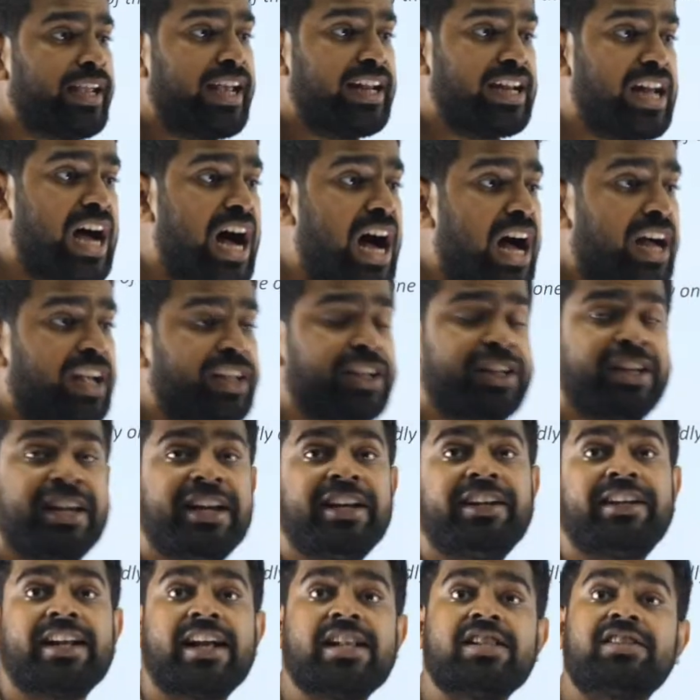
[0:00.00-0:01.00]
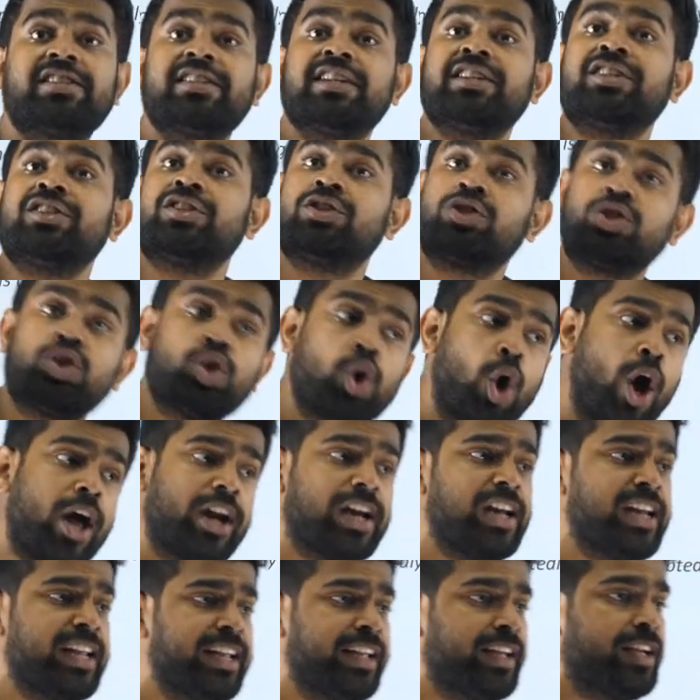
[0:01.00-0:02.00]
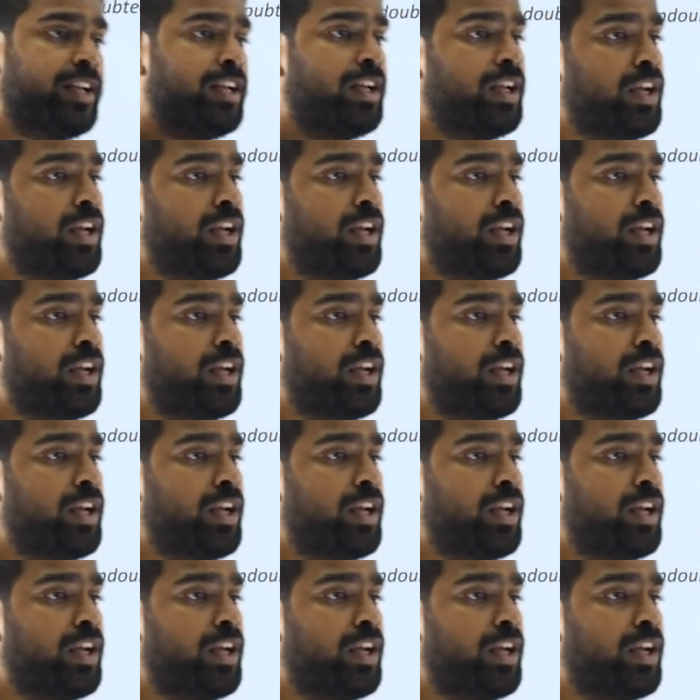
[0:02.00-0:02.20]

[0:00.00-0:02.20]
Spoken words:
you know, he tells it surely.